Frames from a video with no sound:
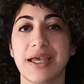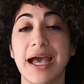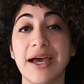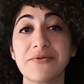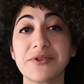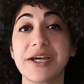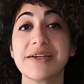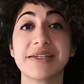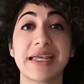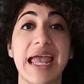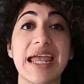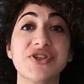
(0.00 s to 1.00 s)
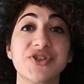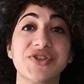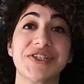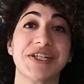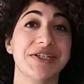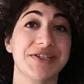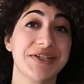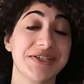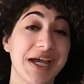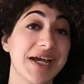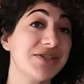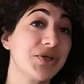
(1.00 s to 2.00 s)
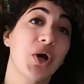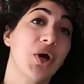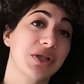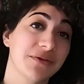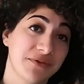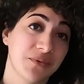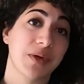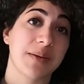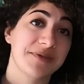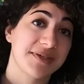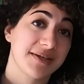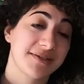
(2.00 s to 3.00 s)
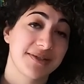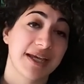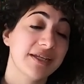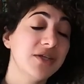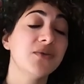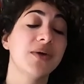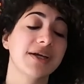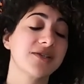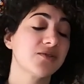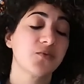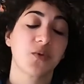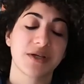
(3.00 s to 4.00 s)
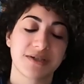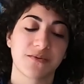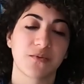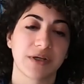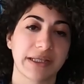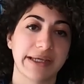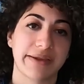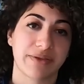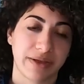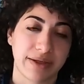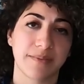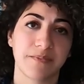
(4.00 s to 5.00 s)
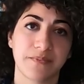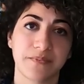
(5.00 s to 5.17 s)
advertising agencies designed all of the websites, and UX wasn't really a thing.